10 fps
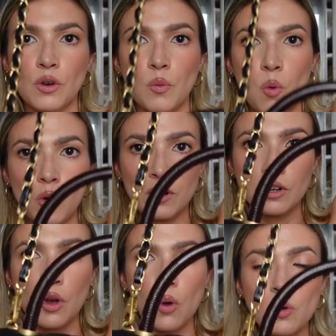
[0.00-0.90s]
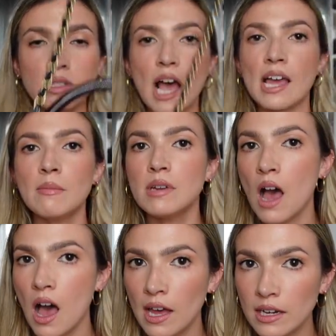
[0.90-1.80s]
the worn gold I am
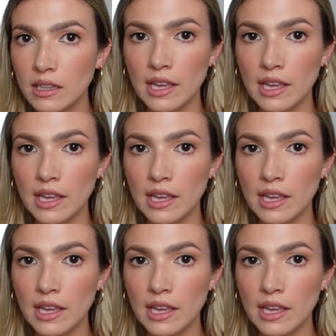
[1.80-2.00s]
not